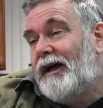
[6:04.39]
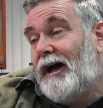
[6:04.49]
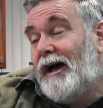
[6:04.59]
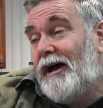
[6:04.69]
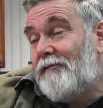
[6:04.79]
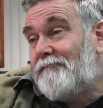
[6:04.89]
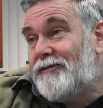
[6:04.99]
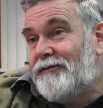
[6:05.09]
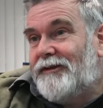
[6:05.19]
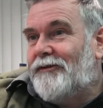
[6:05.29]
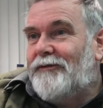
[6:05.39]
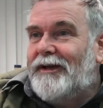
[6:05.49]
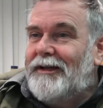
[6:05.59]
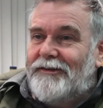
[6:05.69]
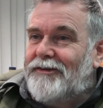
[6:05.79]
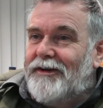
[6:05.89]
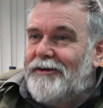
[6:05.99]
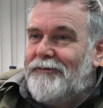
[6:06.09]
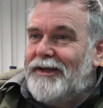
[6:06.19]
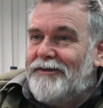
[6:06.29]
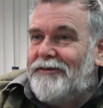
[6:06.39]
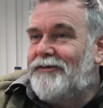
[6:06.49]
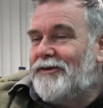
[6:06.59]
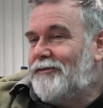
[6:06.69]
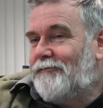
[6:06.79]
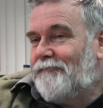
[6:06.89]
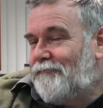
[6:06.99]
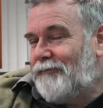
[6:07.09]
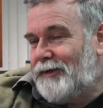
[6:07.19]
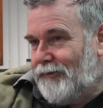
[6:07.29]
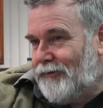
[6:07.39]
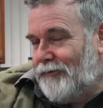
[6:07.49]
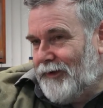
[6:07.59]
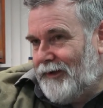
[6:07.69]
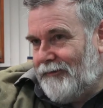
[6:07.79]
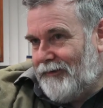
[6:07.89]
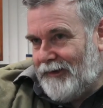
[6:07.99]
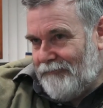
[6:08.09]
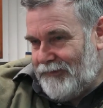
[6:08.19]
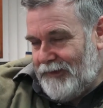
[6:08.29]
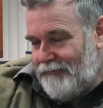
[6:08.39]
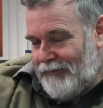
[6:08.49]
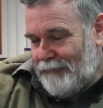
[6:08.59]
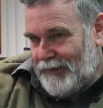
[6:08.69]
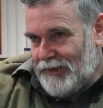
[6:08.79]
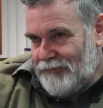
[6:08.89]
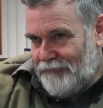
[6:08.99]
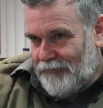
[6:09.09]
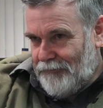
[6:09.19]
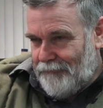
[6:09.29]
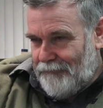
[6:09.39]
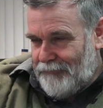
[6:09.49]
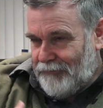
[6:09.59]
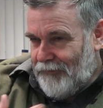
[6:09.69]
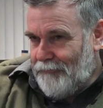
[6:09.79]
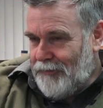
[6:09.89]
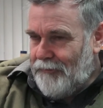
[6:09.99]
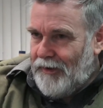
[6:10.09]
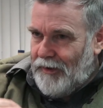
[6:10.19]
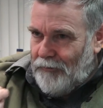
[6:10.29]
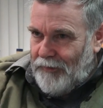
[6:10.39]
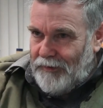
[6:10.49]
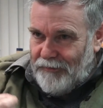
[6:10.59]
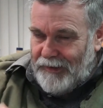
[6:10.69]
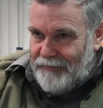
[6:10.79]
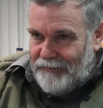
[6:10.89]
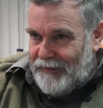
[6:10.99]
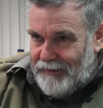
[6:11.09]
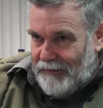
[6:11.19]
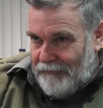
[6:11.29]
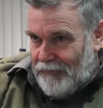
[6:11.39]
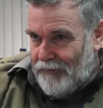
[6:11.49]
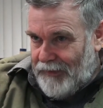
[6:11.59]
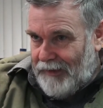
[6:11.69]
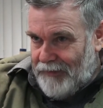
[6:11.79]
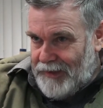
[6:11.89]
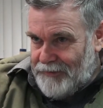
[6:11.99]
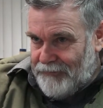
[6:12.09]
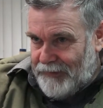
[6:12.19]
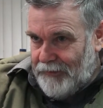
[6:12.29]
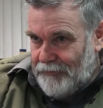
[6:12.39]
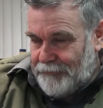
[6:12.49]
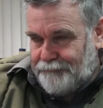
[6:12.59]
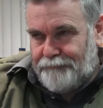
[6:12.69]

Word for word: And you know, each time we interview people or we receive application forms from them, we're looking to see that they've got that range of skills.